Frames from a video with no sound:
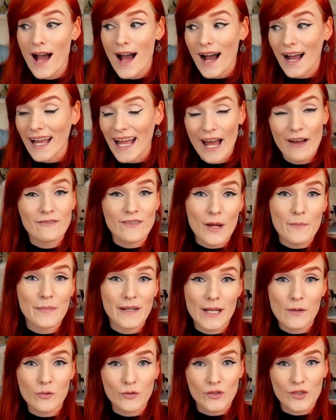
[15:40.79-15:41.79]
I have not been
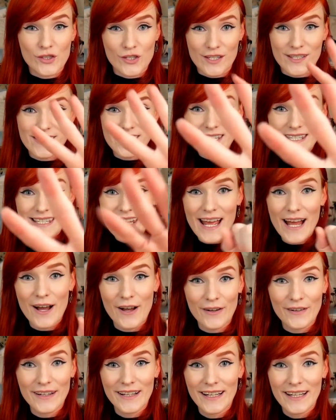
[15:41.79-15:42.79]
able to just sit
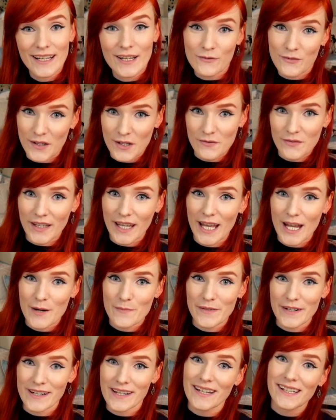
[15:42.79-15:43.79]
down in front of a
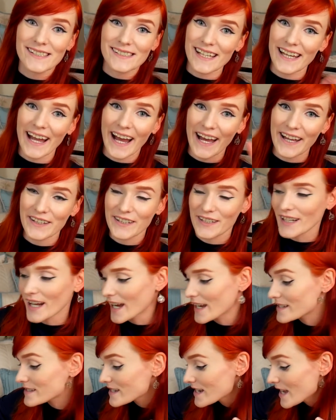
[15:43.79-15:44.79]
camera, say hi to you
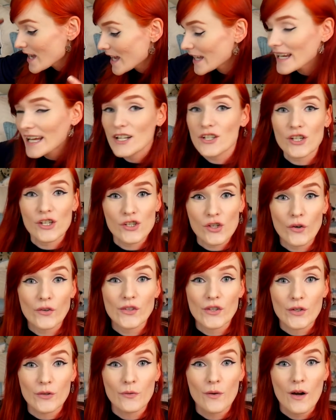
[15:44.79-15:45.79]
guys, and actually show
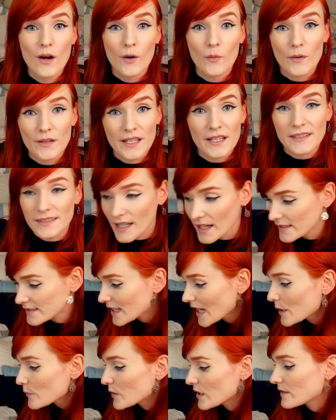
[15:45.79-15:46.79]
you what these guys
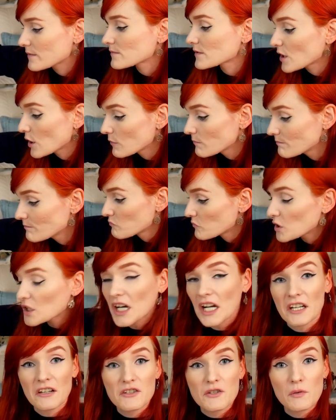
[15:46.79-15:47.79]
came with. So we're
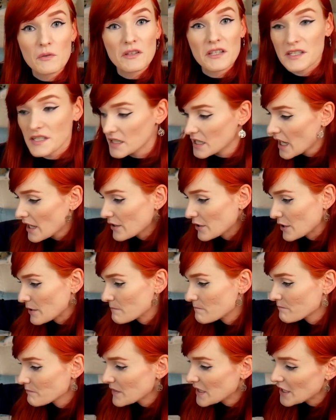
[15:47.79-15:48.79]
kind of doing this together
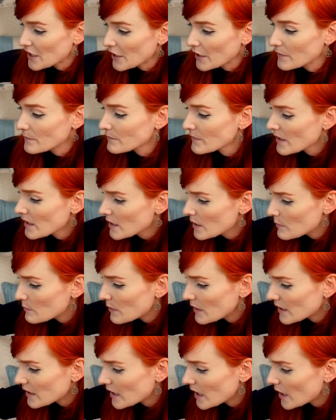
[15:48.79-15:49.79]
here.
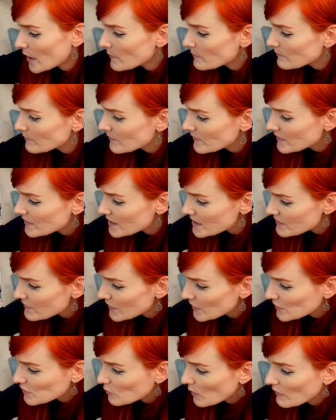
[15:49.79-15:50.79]
But um, this
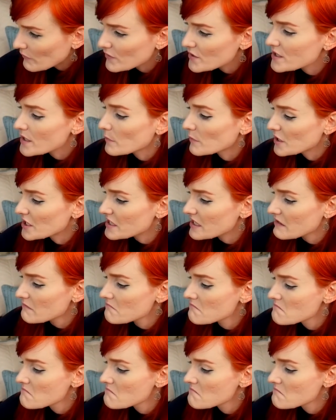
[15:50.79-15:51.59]
feels wet for some reason.